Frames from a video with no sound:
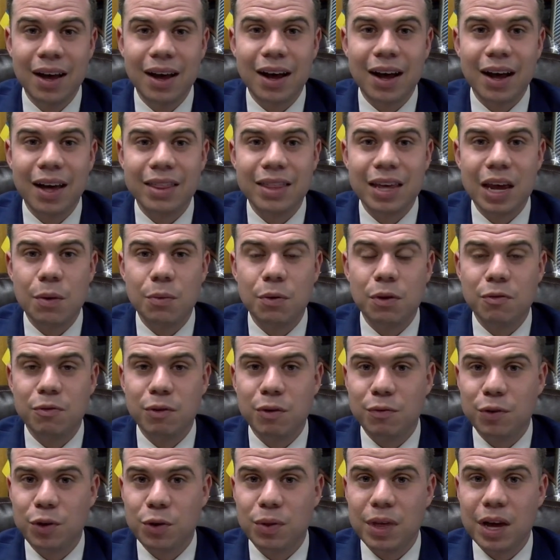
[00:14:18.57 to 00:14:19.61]
They will
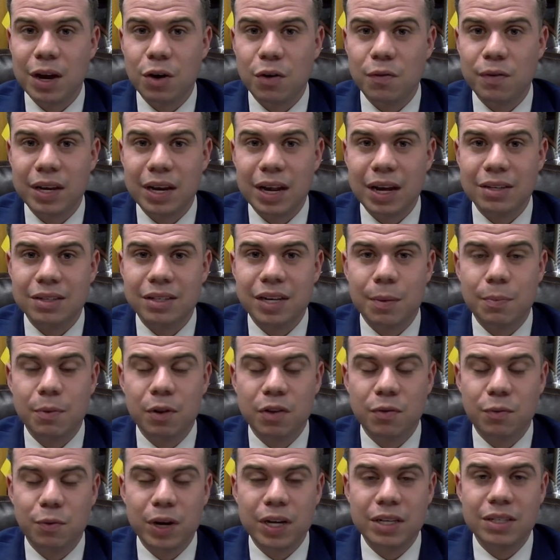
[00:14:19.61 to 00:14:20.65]
review that over the next
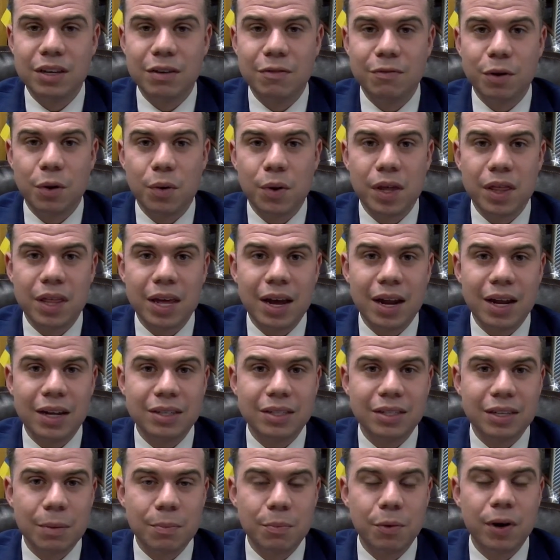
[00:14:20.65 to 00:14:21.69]
couple of weeks and vote on that at
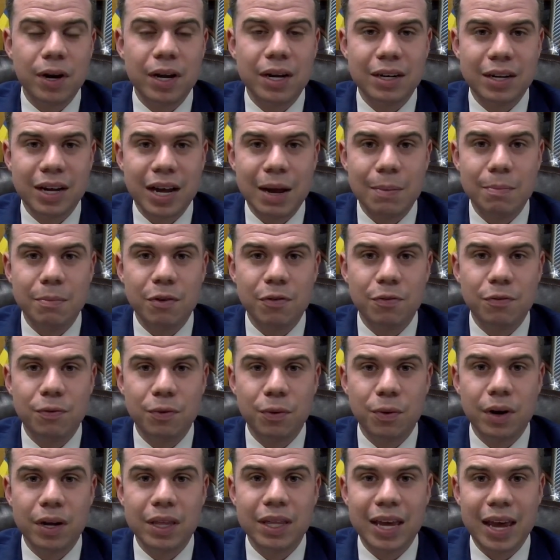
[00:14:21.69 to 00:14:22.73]
some point in time
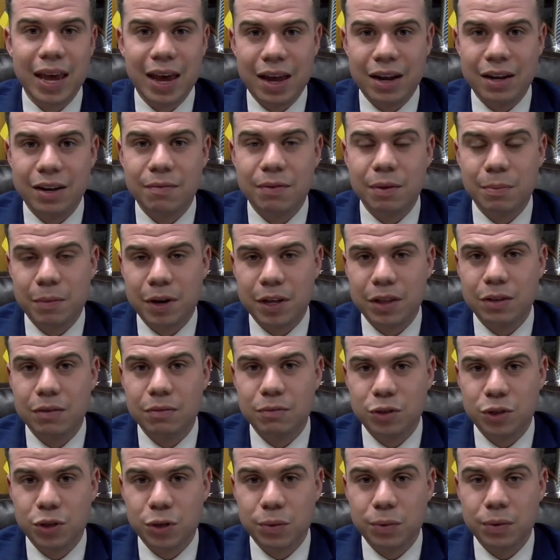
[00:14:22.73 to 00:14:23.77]
before the end of the month
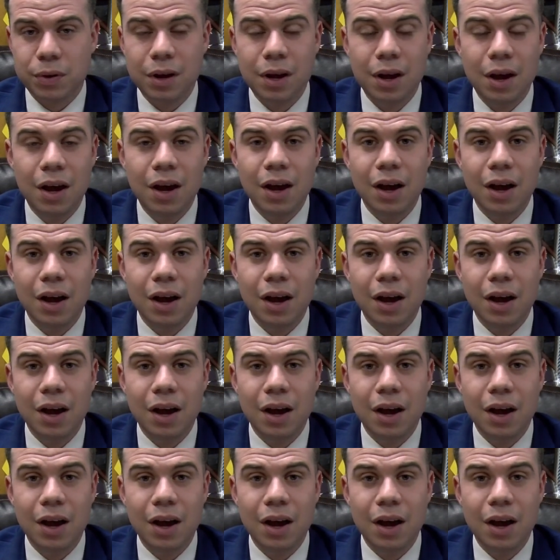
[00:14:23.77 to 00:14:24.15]
of June.